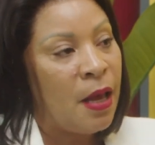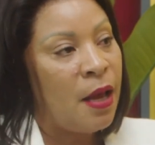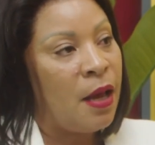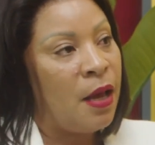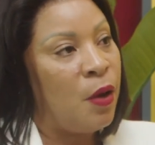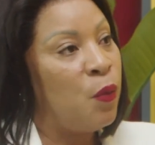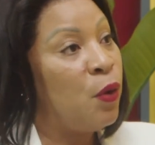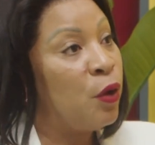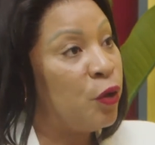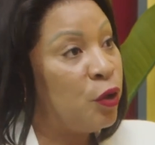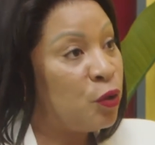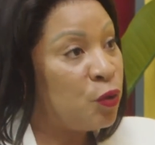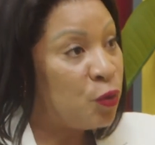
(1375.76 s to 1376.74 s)
who are
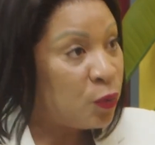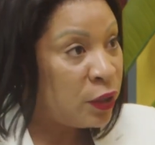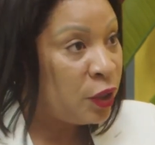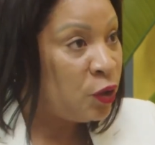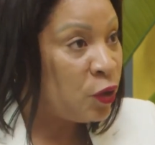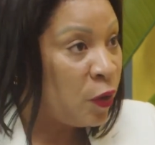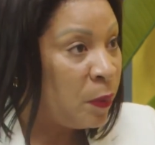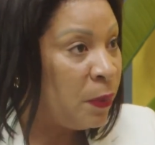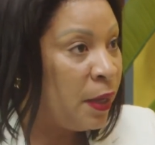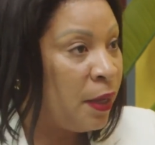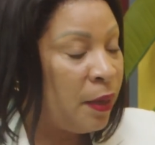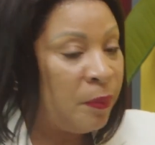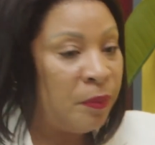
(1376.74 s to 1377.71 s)
going to do the job,
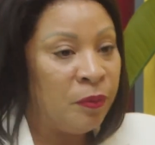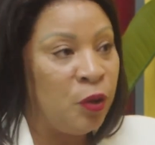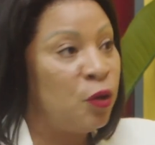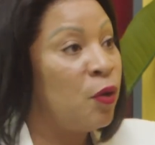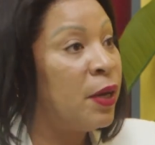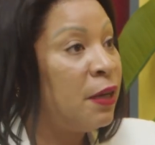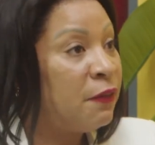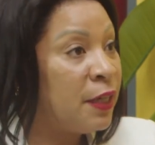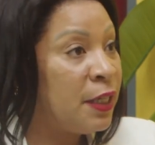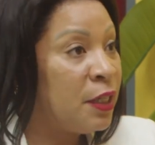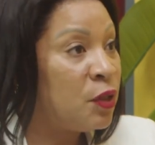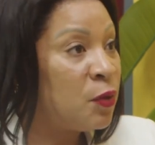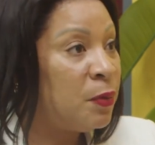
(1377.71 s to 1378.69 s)
whatever
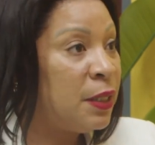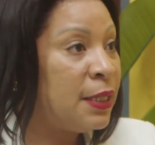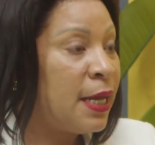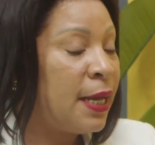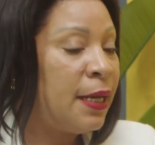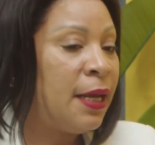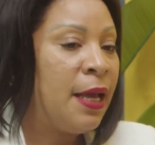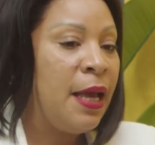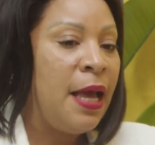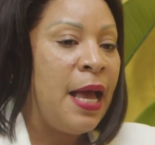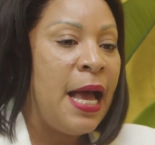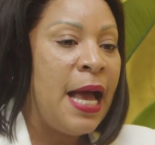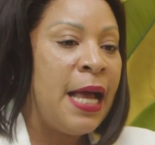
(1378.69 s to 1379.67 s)
needs to be done.
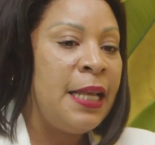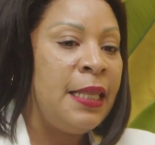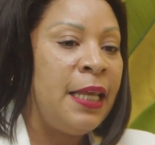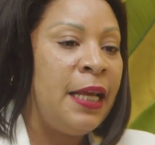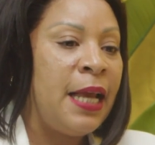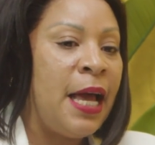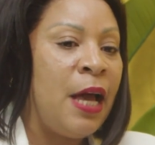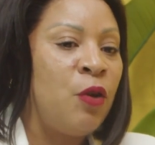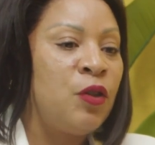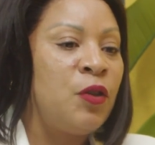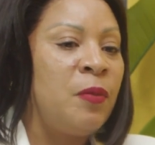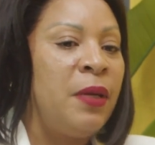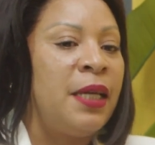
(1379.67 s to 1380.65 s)
And then I
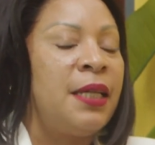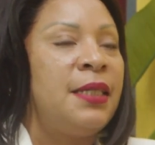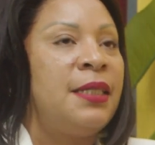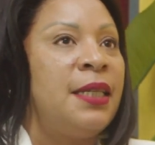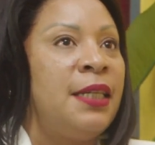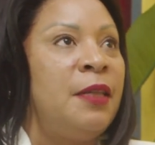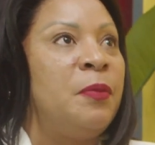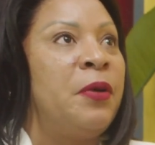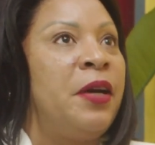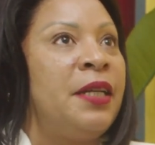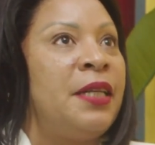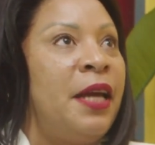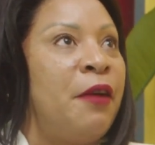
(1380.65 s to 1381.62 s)
also make a
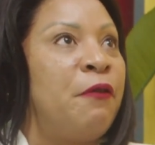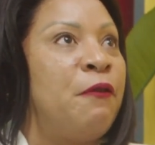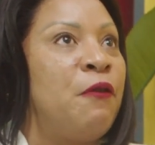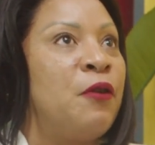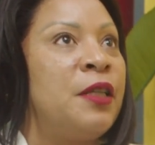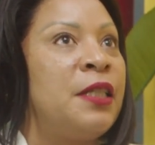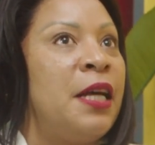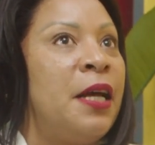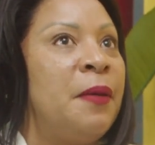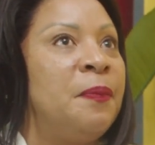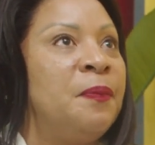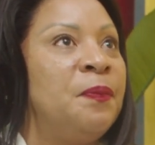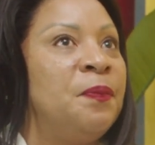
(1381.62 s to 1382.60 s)
deliberate effort
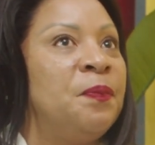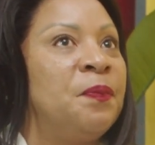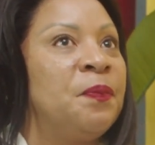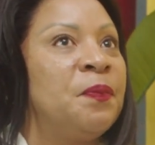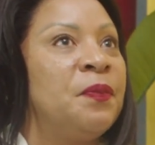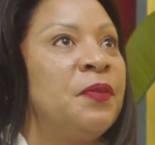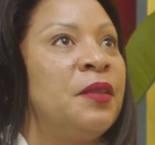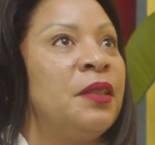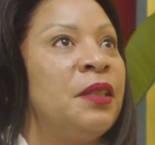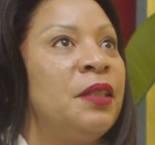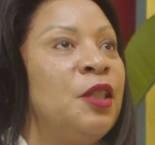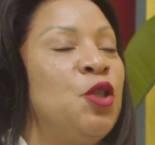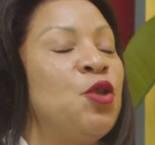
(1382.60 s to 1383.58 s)

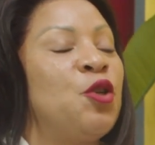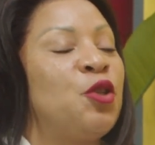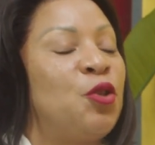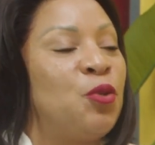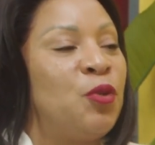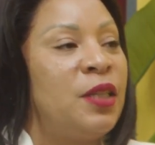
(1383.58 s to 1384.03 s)
not to